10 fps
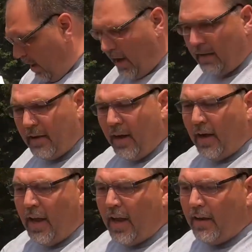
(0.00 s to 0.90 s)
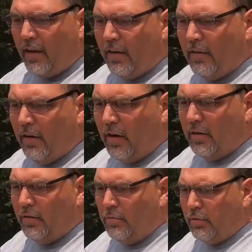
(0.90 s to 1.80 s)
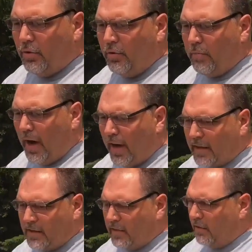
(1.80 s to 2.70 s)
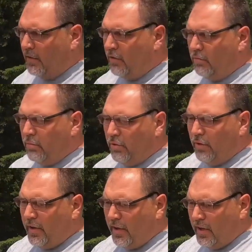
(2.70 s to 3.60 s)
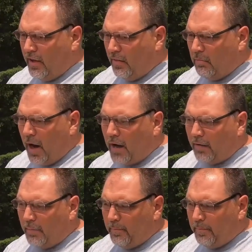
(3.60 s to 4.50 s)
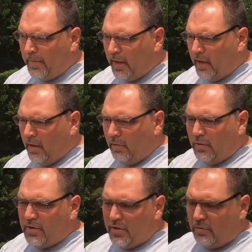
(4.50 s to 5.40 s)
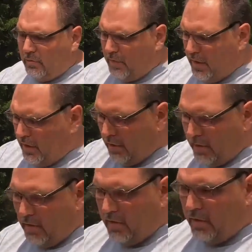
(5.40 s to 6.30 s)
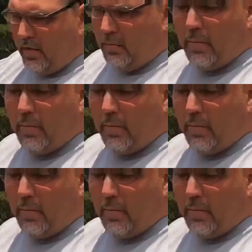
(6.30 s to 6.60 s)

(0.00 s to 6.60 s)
I had a new brood box, or a new brood bottom, which this would be your